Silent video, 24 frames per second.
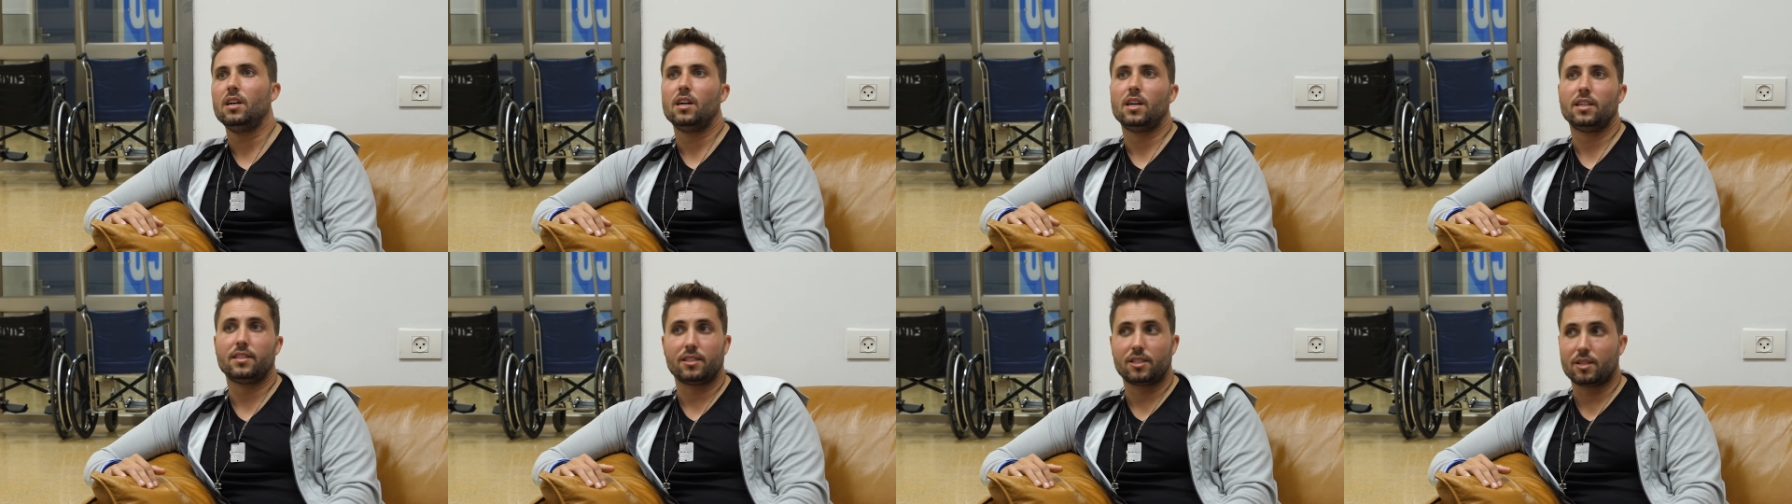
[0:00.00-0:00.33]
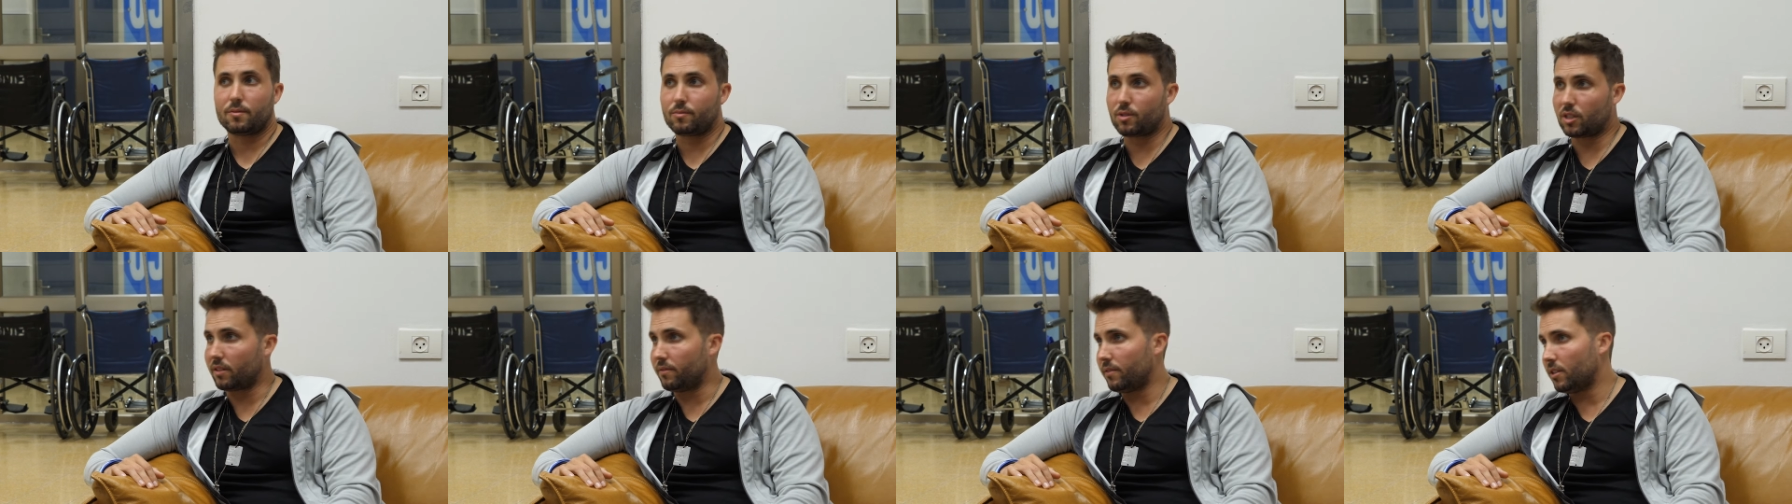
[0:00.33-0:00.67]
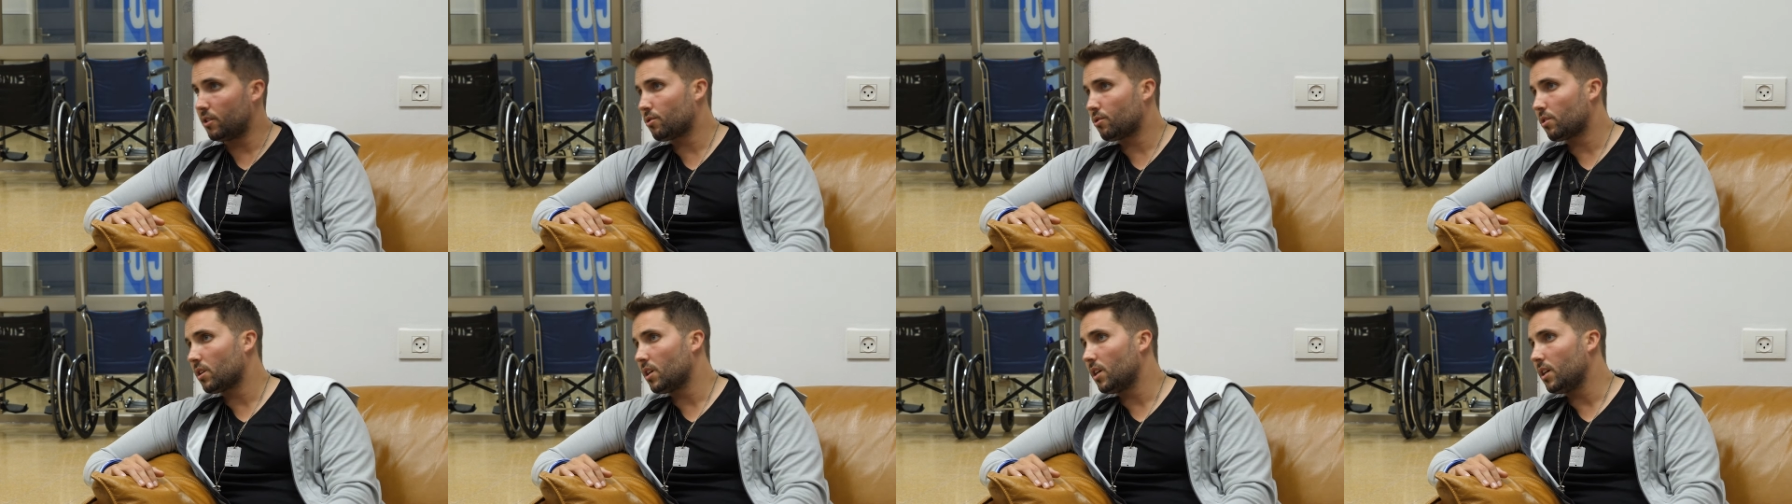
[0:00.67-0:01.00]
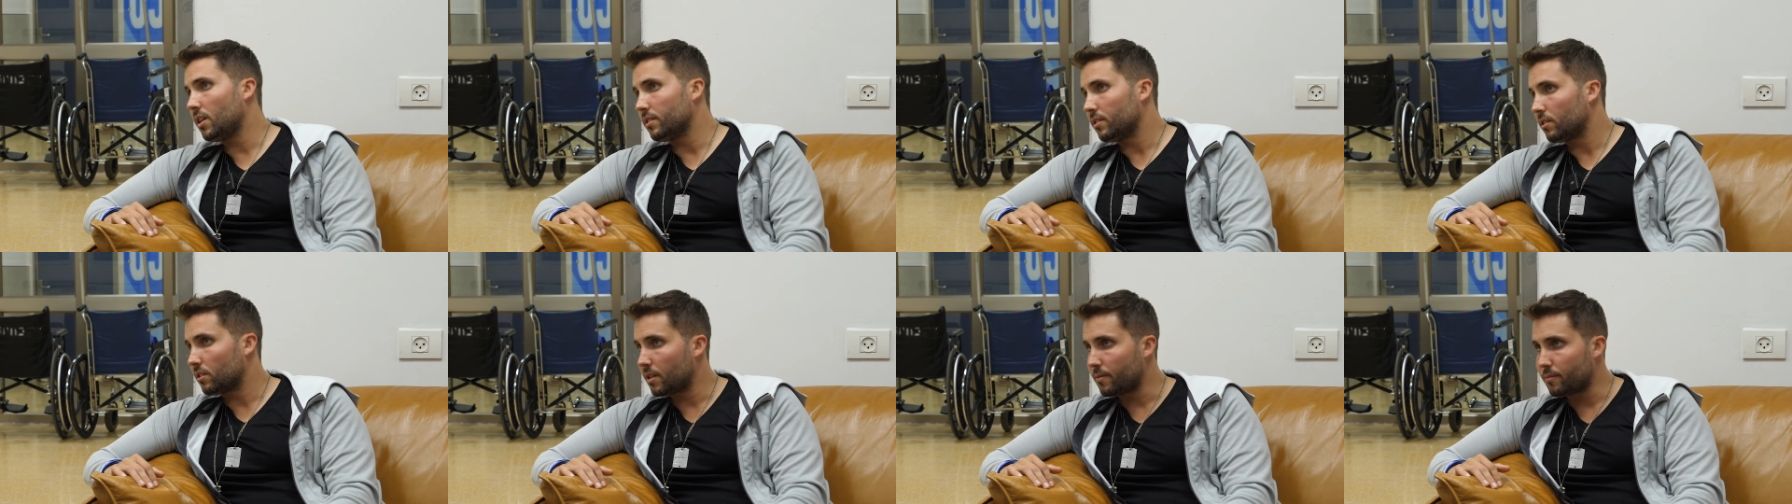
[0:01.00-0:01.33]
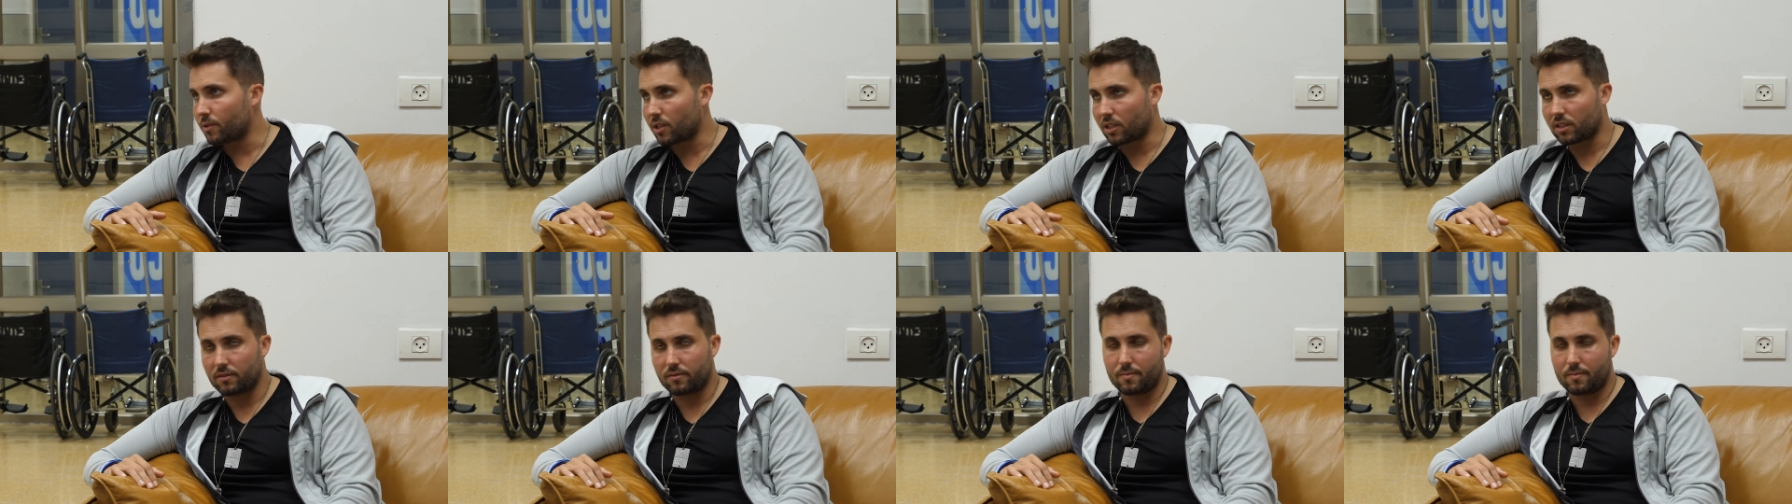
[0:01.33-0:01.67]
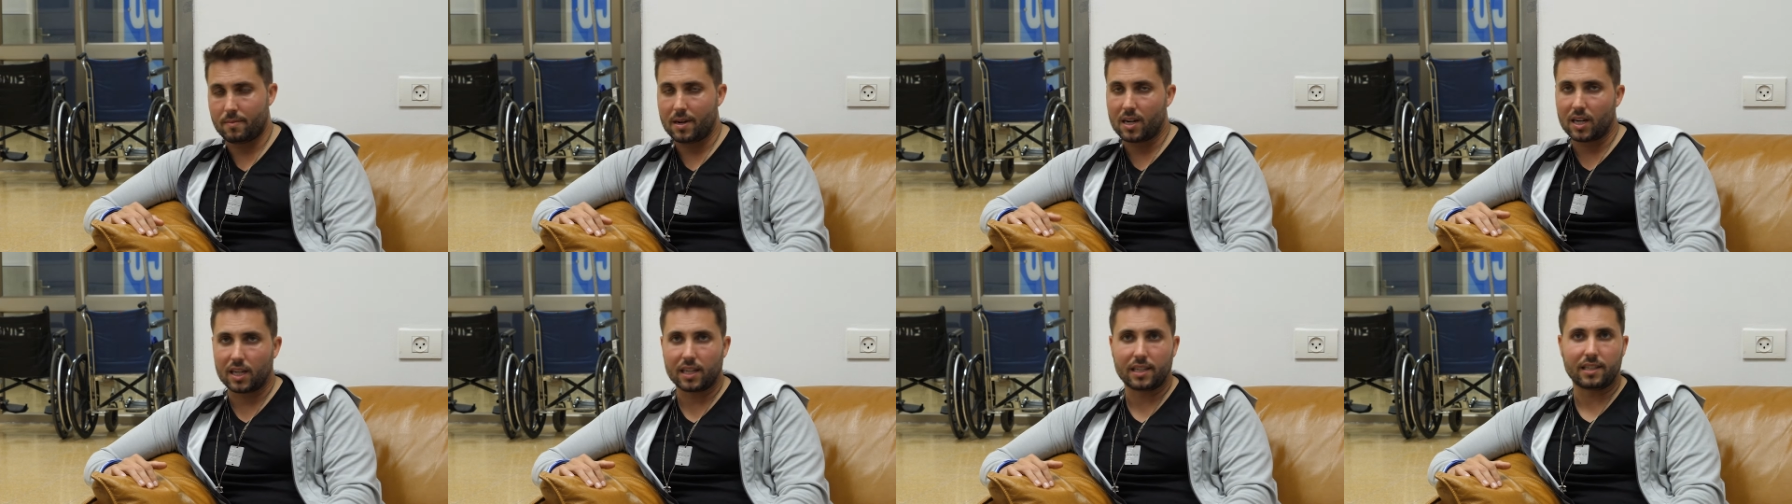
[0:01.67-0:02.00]
on the subject of Israel, on the subject of
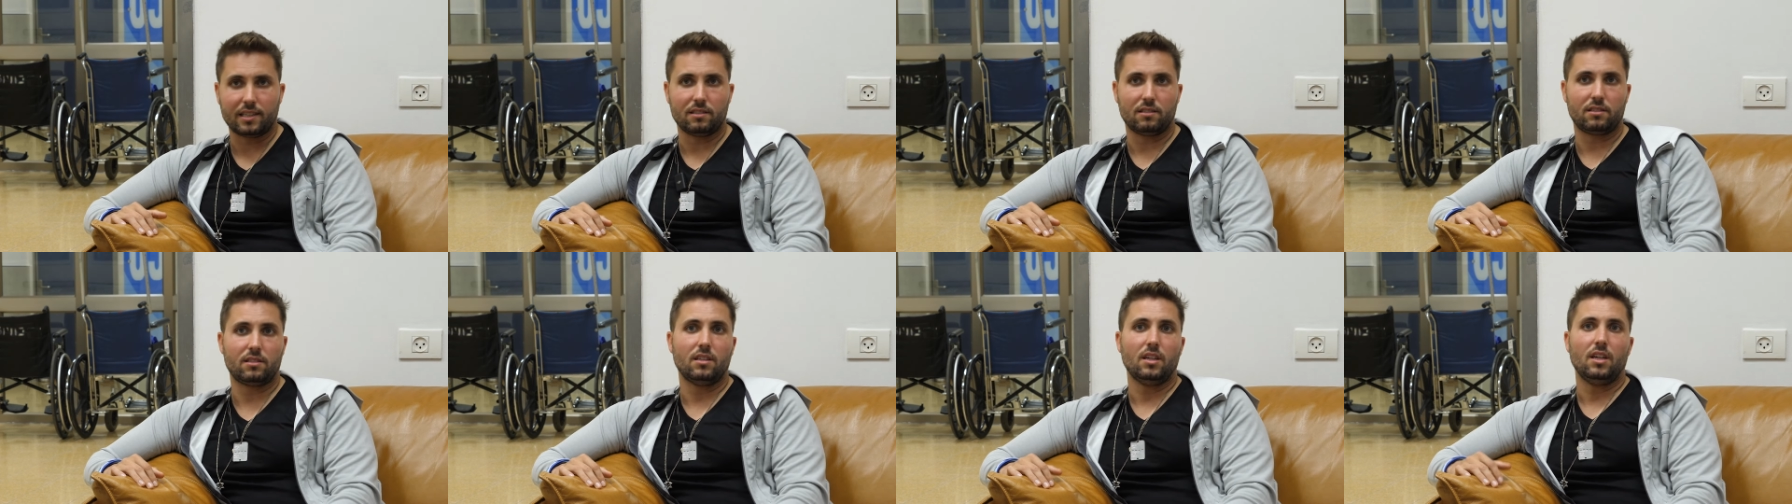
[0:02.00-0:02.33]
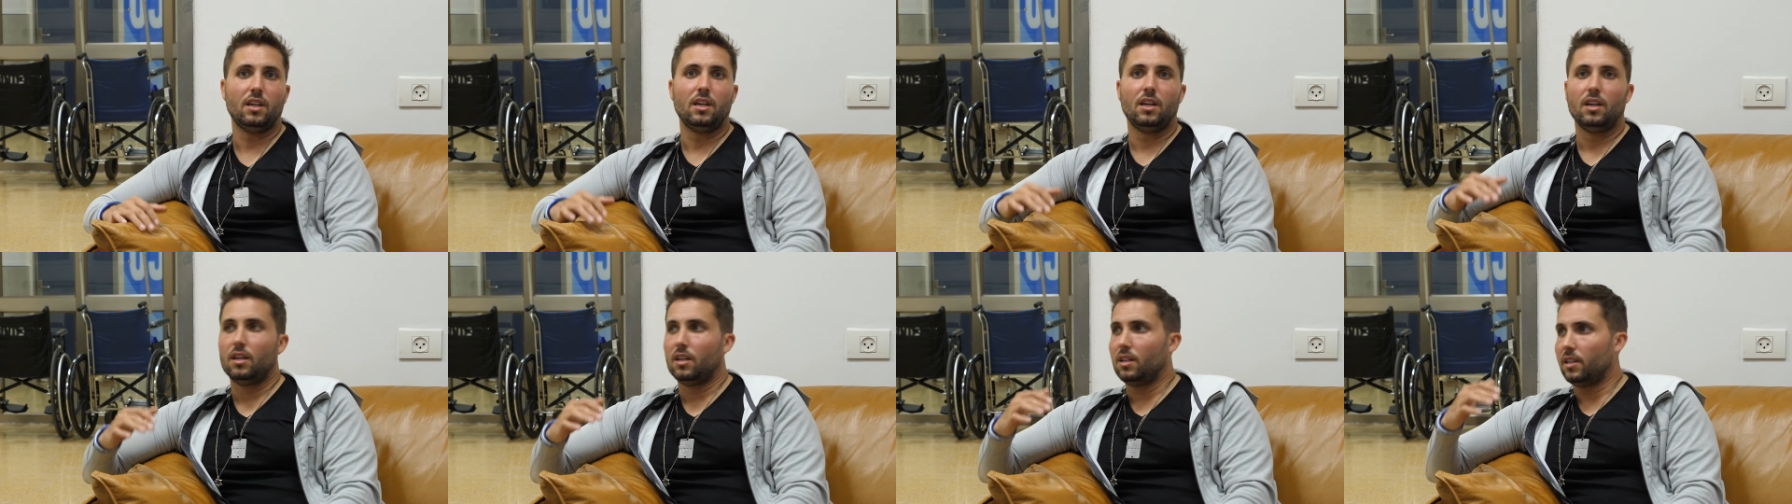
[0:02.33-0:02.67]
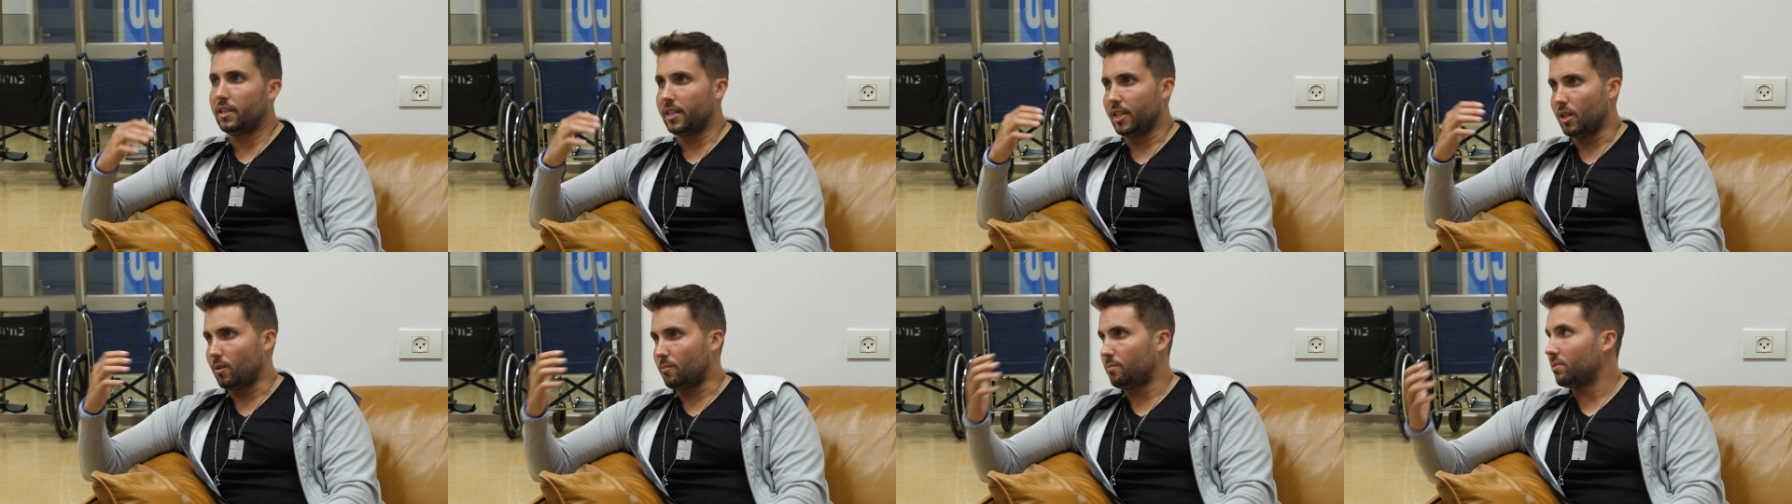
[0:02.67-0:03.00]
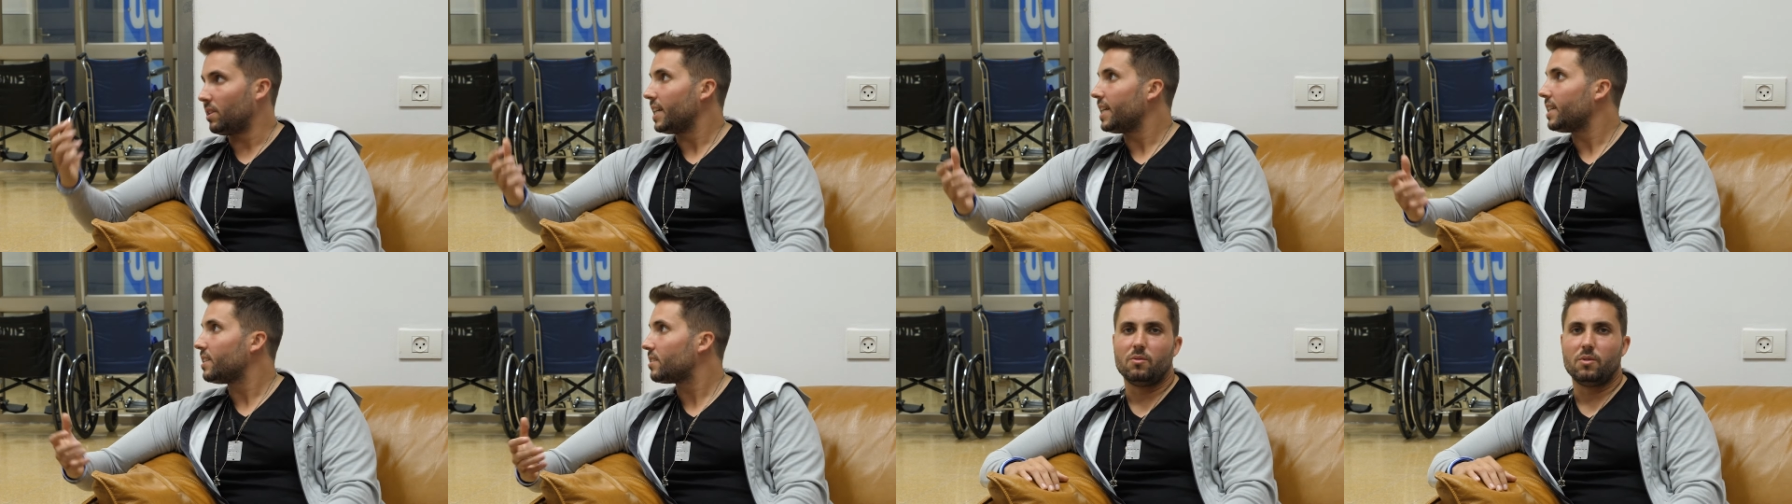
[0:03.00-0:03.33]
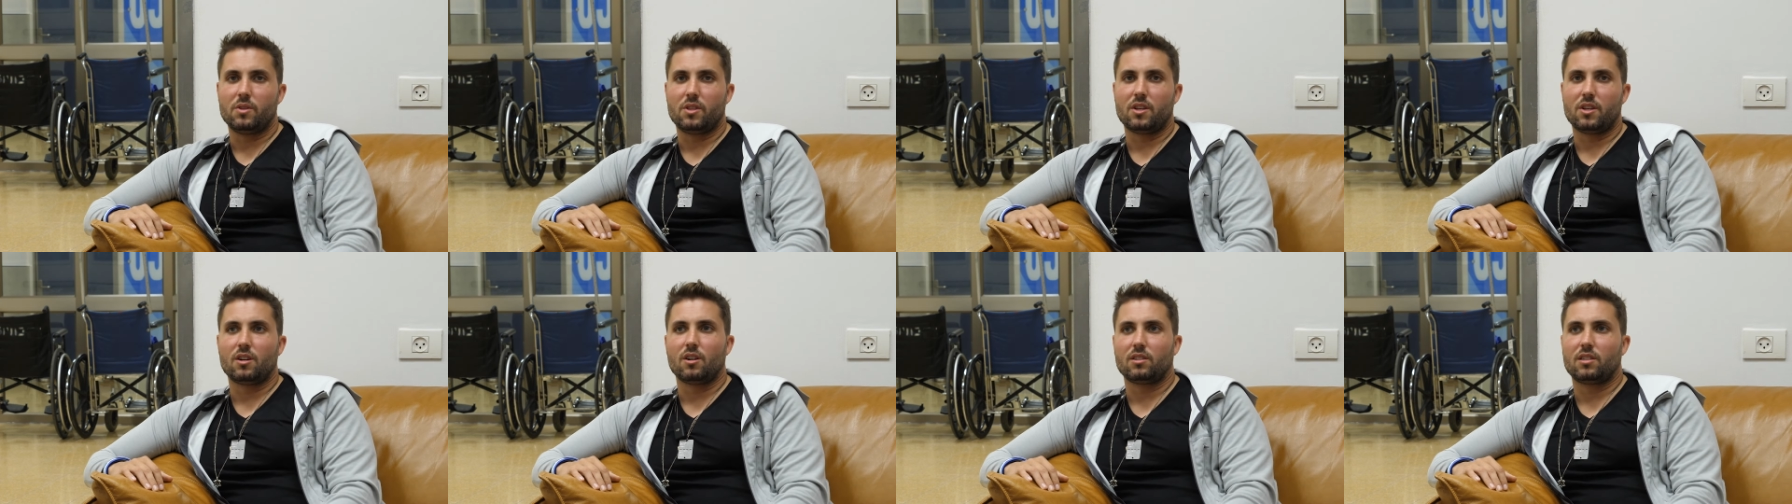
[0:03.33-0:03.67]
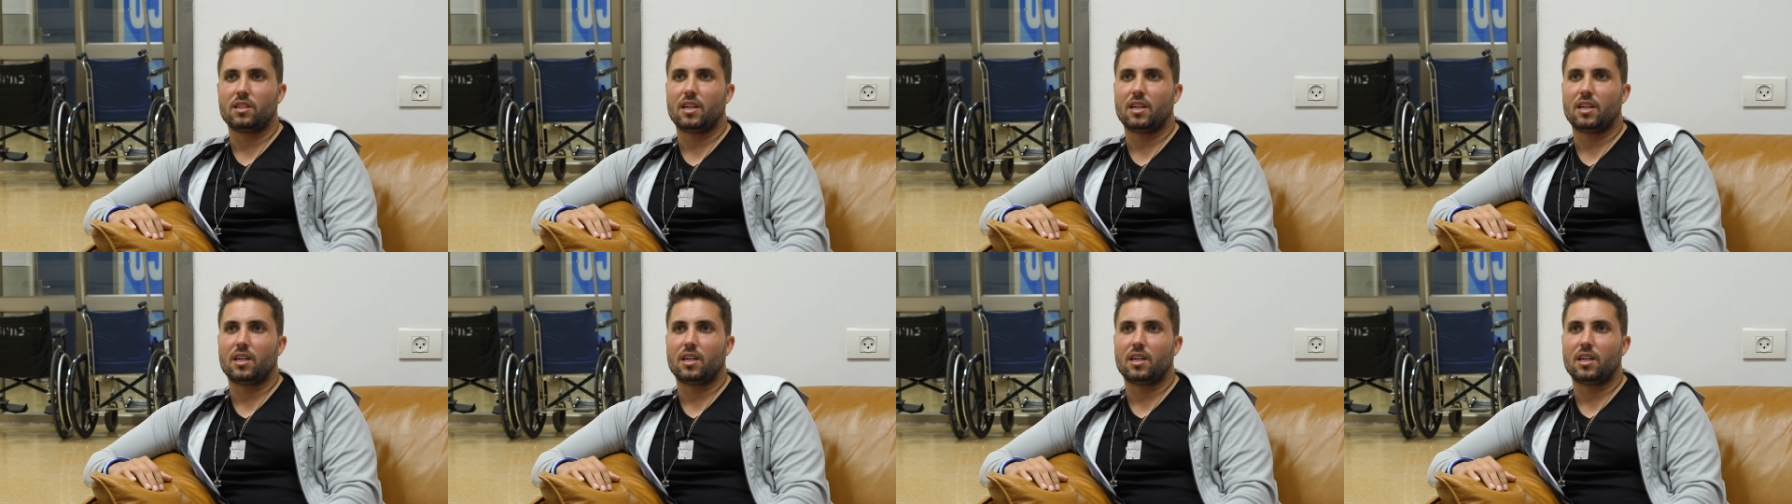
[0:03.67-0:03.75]
America's you know, place within our